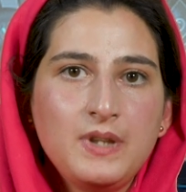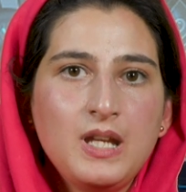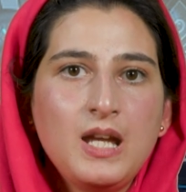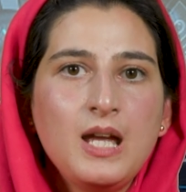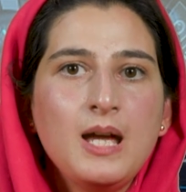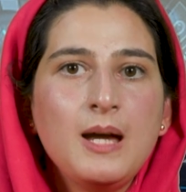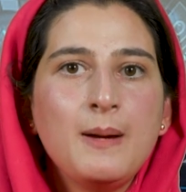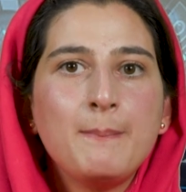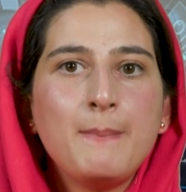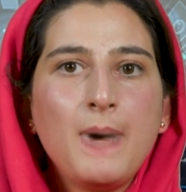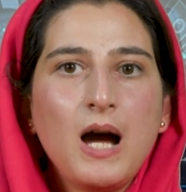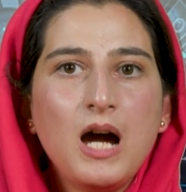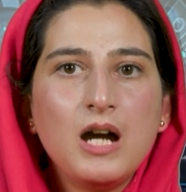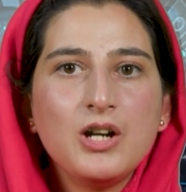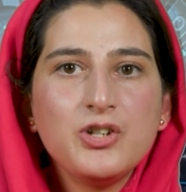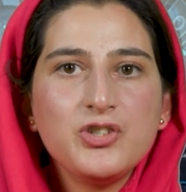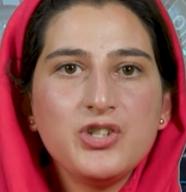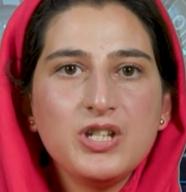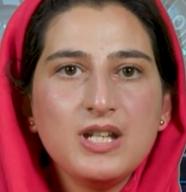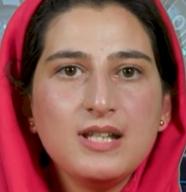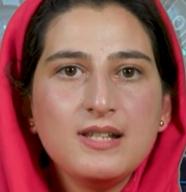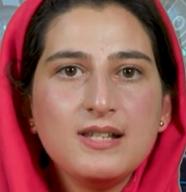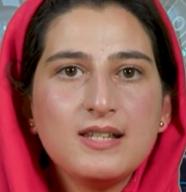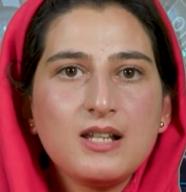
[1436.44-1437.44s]

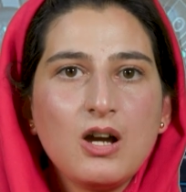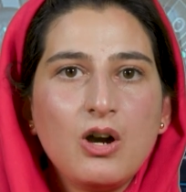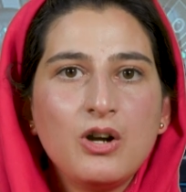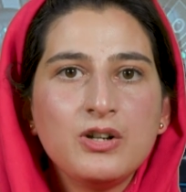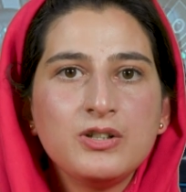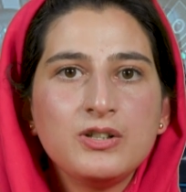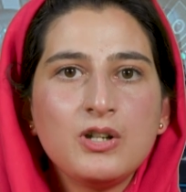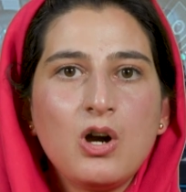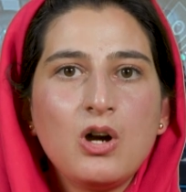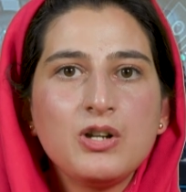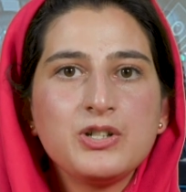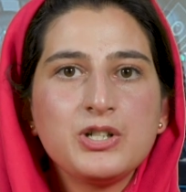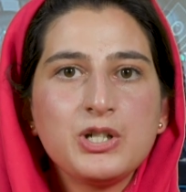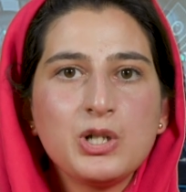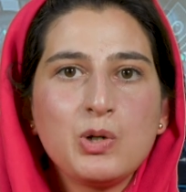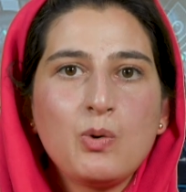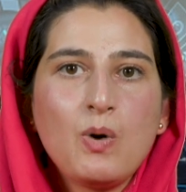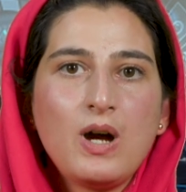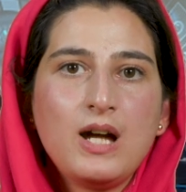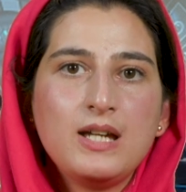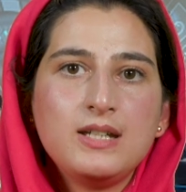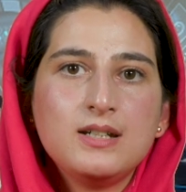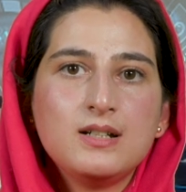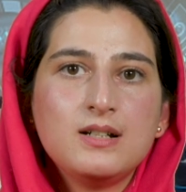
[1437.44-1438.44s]
Margins are not
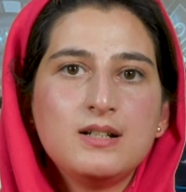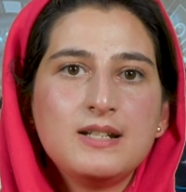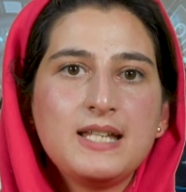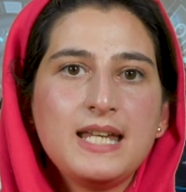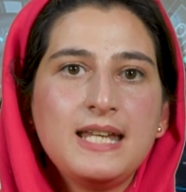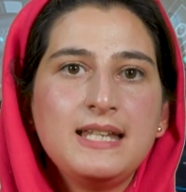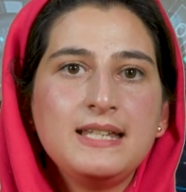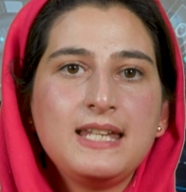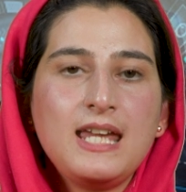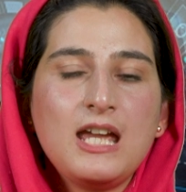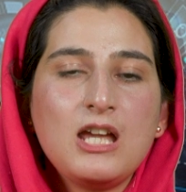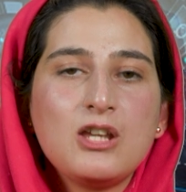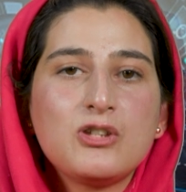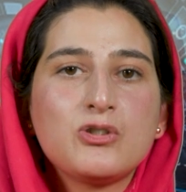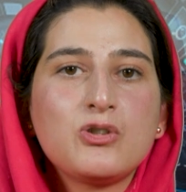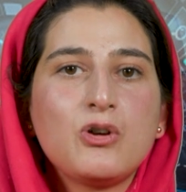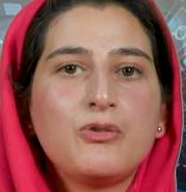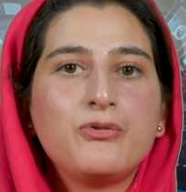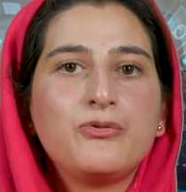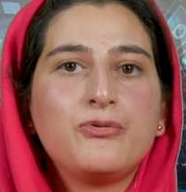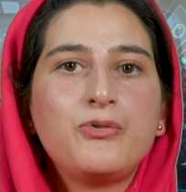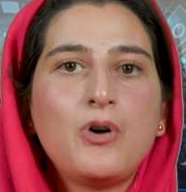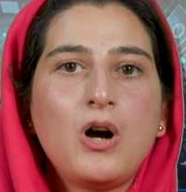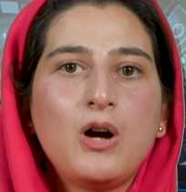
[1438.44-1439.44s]
required in case of
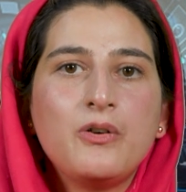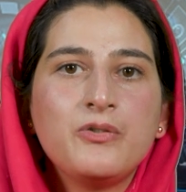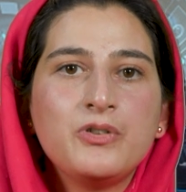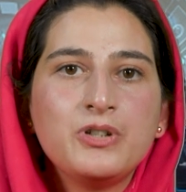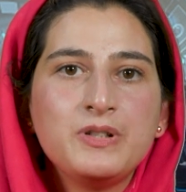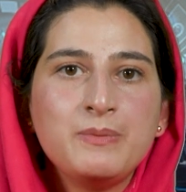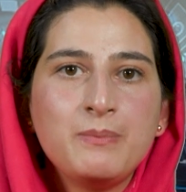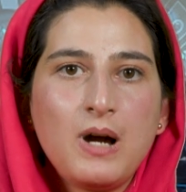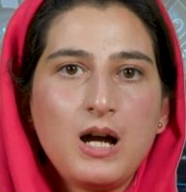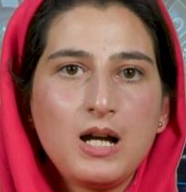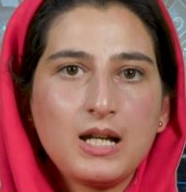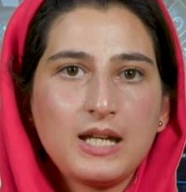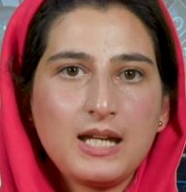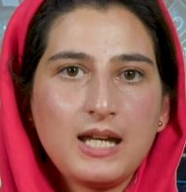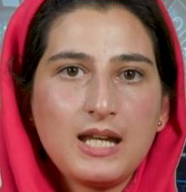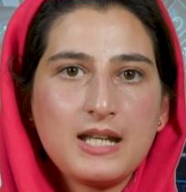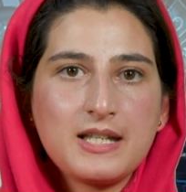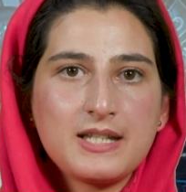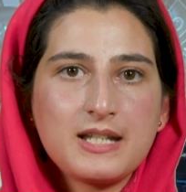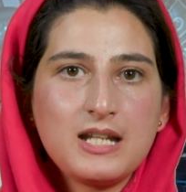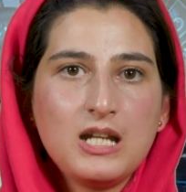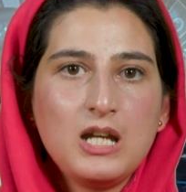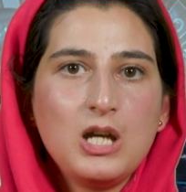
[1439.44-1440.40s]
forward market,